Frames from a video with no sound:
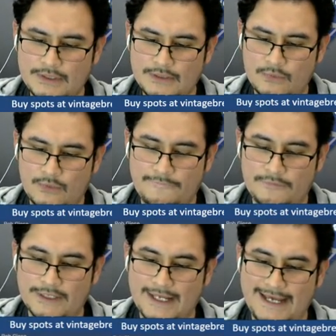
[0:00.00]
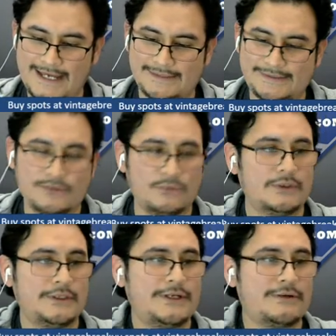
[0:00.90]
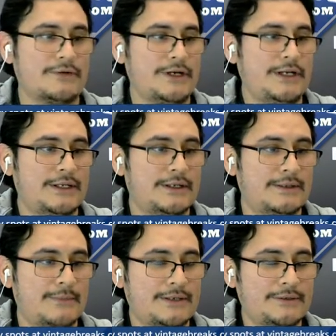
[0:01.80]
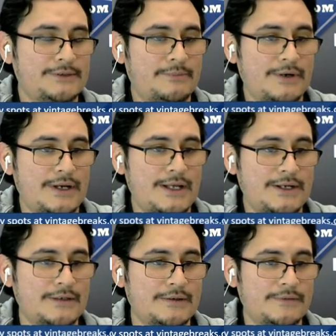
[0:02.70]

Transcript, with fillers: 148, Willie Green, Michael Cipriano.